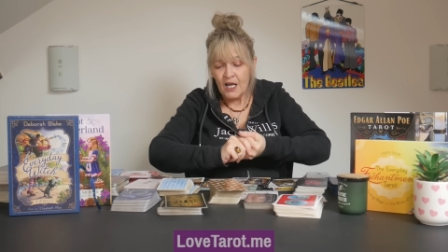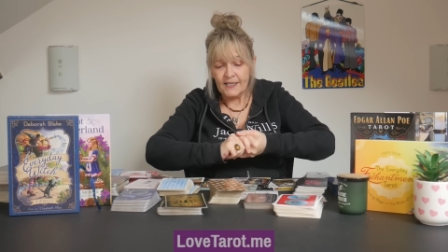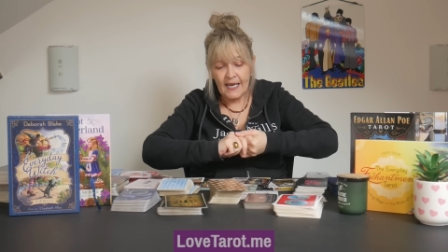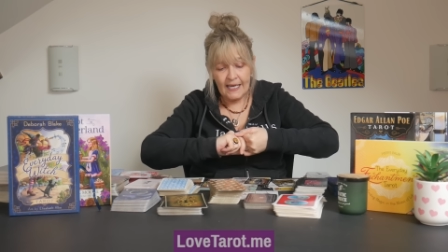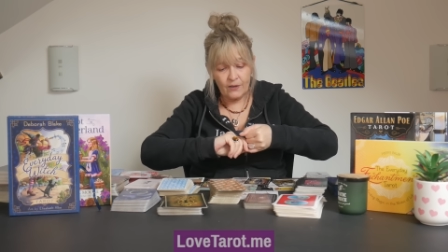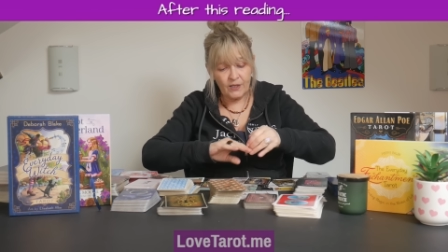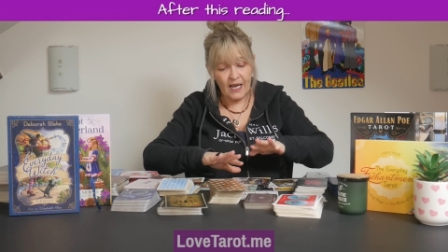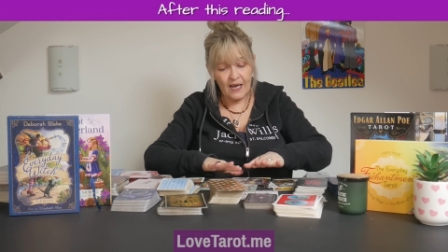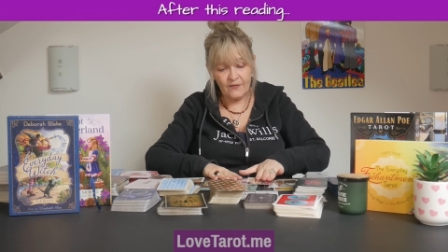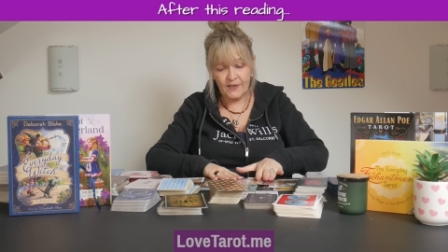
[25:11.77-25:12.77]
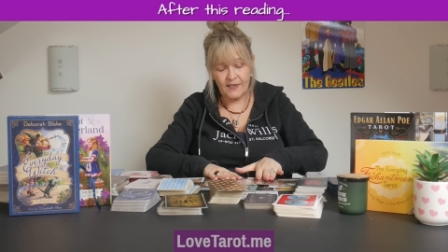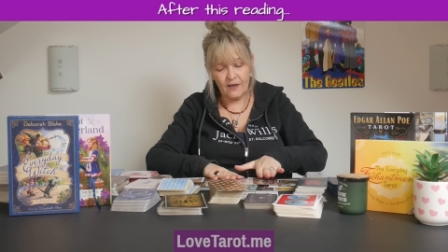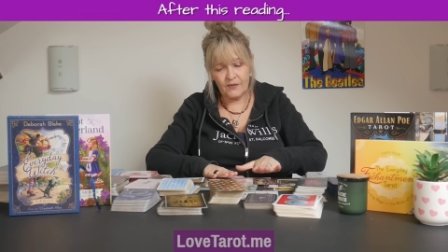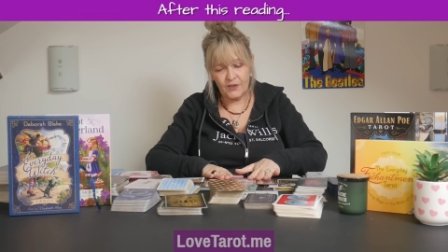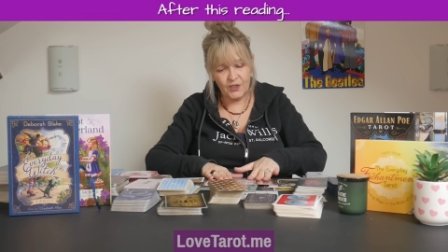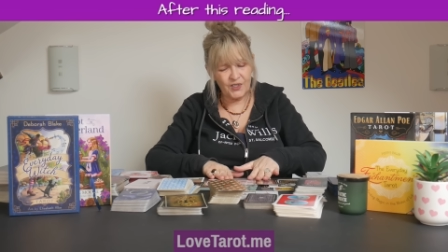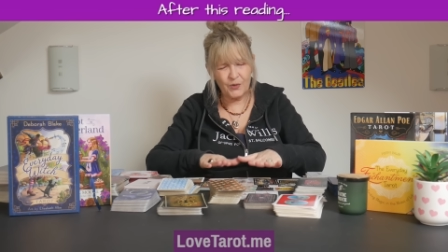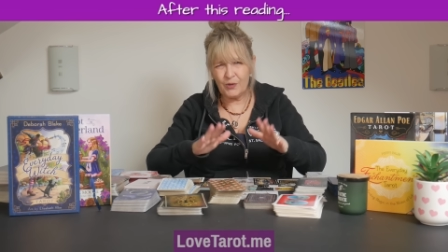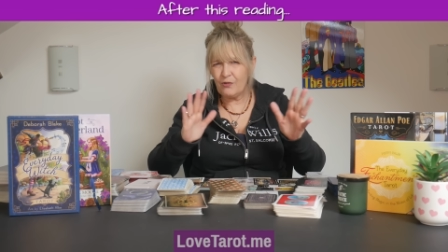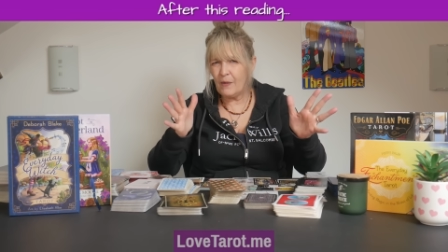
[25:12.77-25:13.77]
Take good care of yourselves, and just
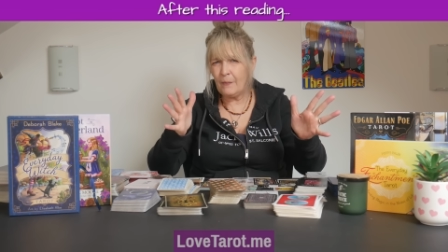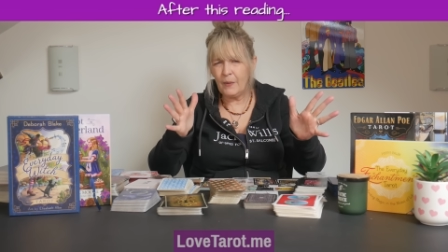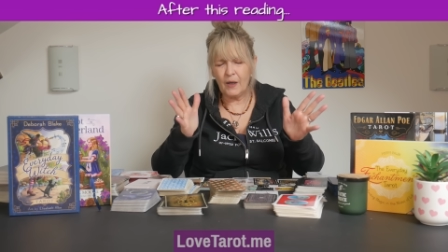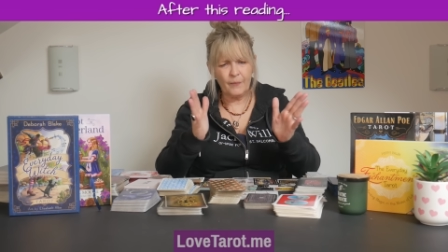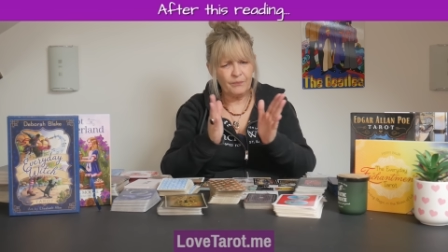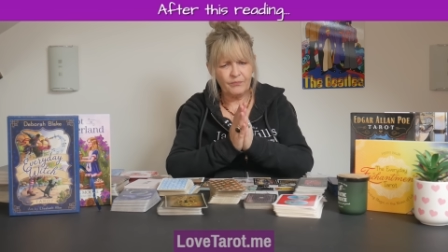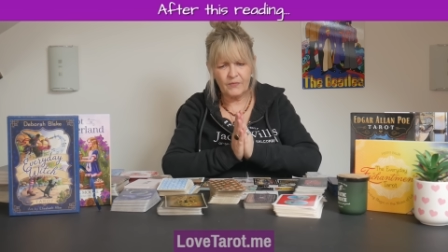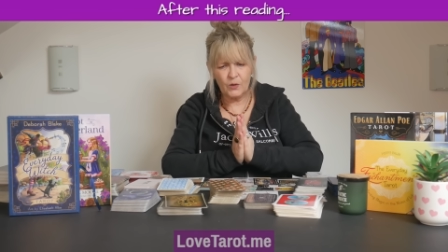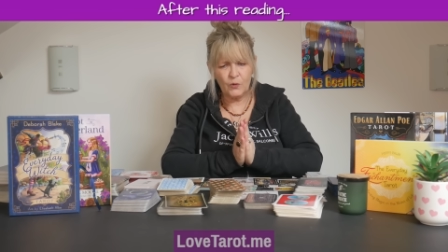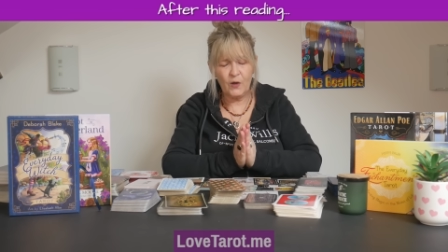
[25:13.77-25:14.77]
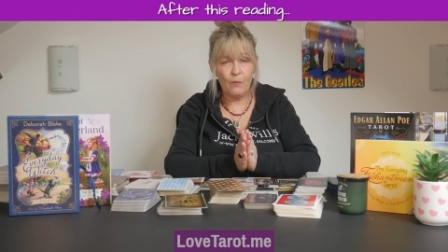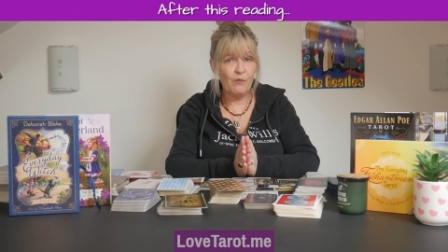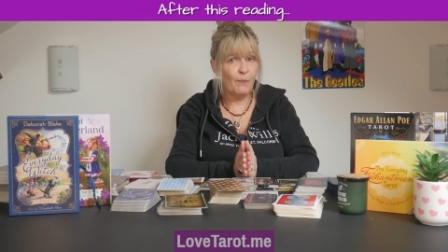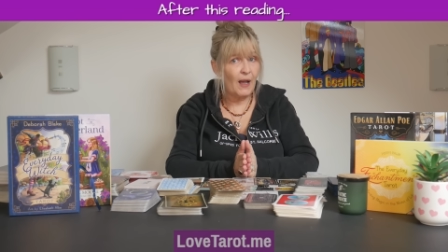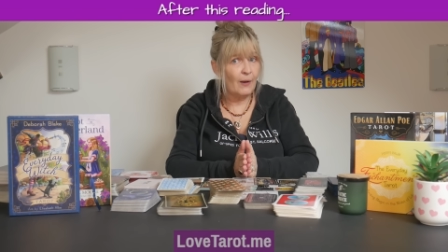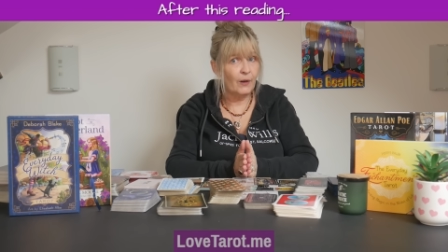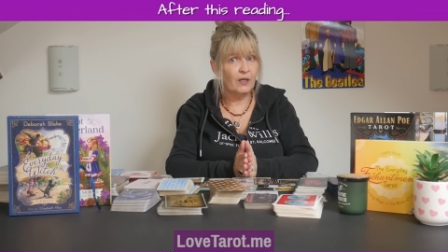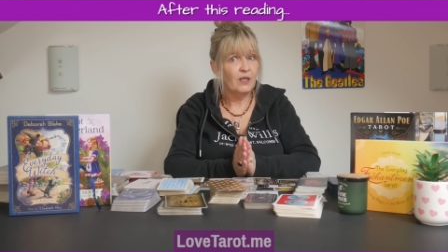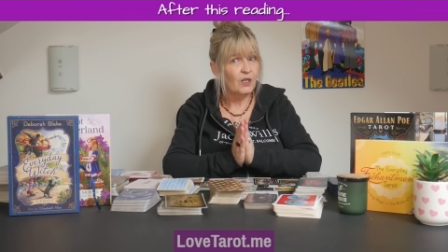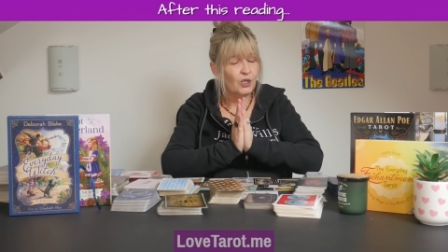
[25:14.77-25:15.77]
always remember, you're the operant power.
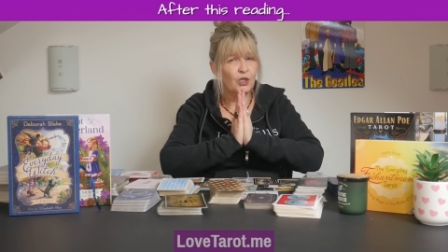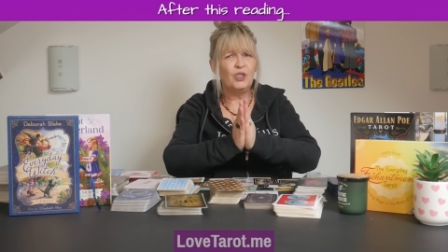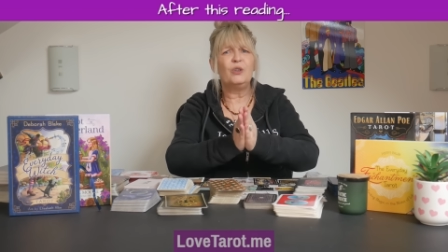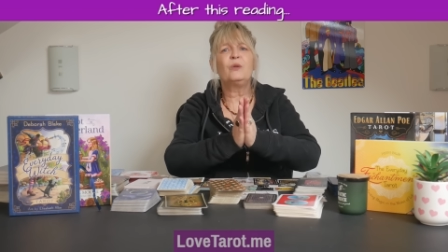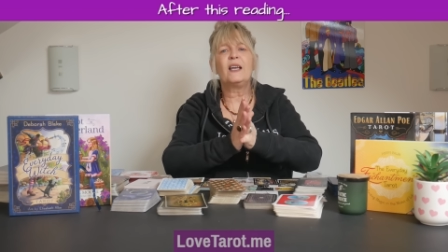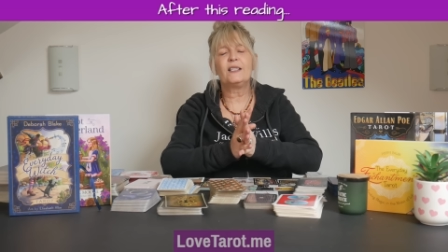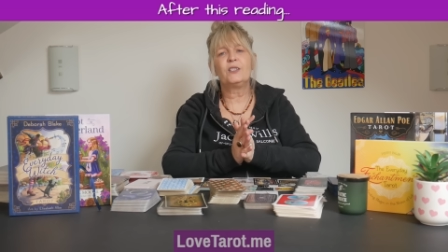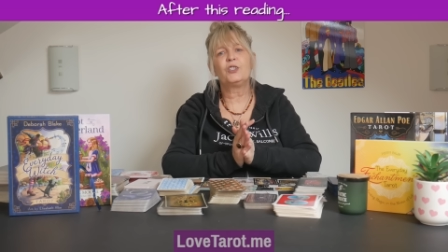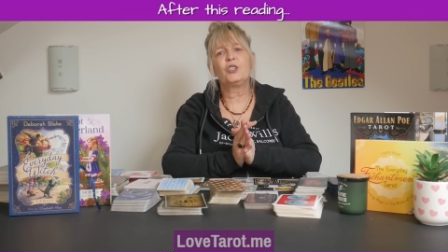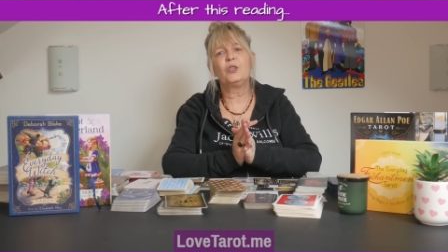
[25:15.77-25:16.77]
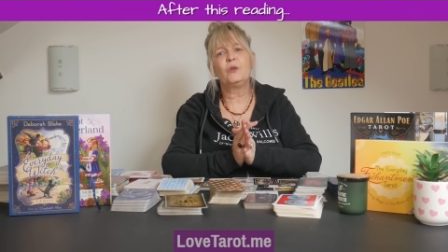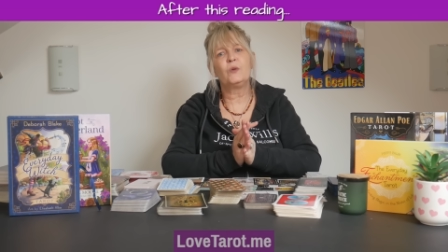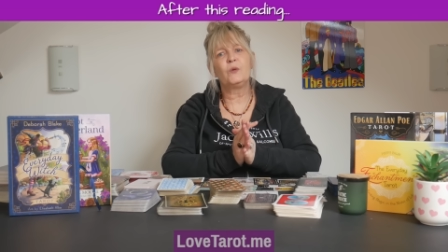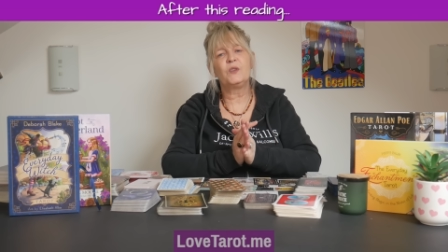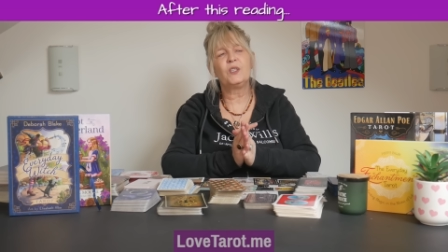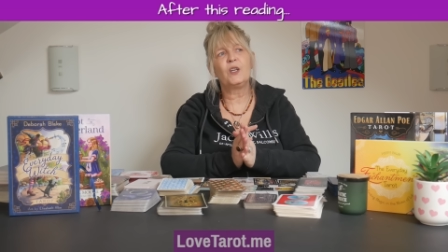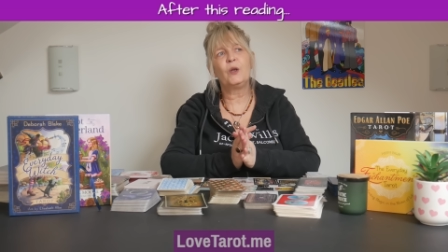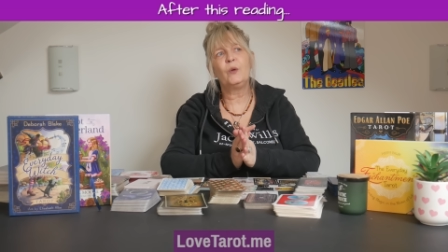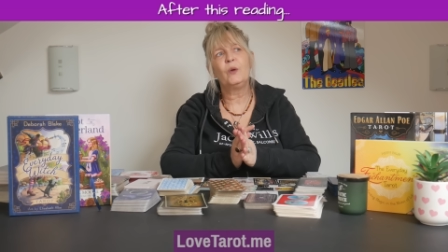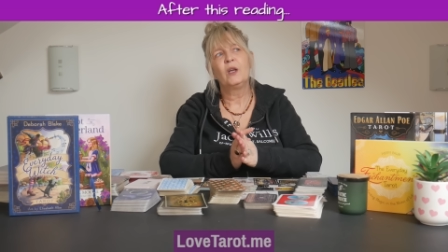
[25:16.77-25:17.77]
You get to choose, you
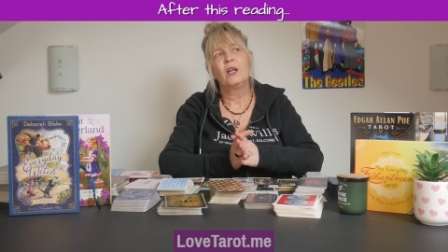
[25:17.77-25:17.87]
know.